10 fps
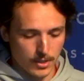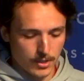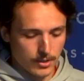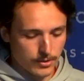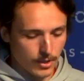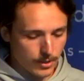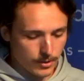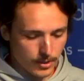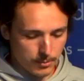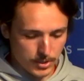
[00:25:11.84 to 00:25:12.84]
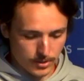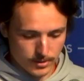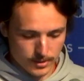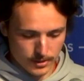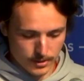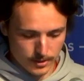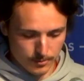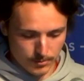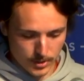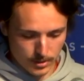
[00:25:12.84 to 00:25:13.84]
So let me just,
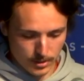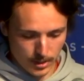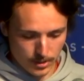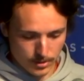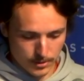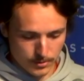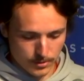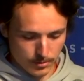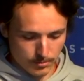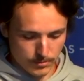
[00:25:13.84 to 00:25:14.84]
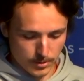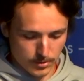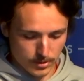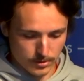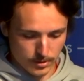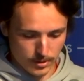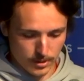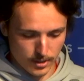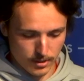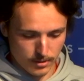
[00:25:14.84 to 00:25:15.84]
here it actually gives you some, let me just say,
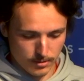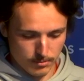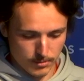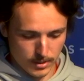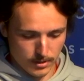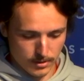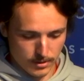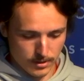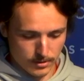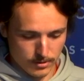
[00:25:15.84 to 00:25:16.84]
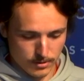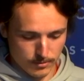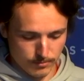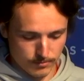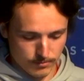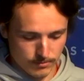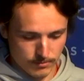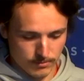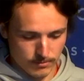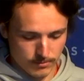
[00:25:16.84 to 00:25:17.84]
lick my ice cream
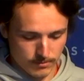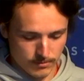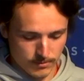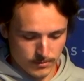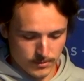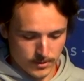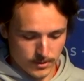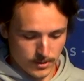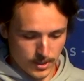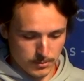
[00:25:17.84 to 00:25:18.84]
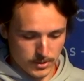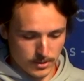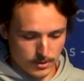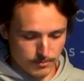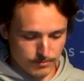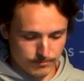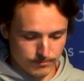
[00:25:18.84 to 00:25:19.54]
in Amsterdam.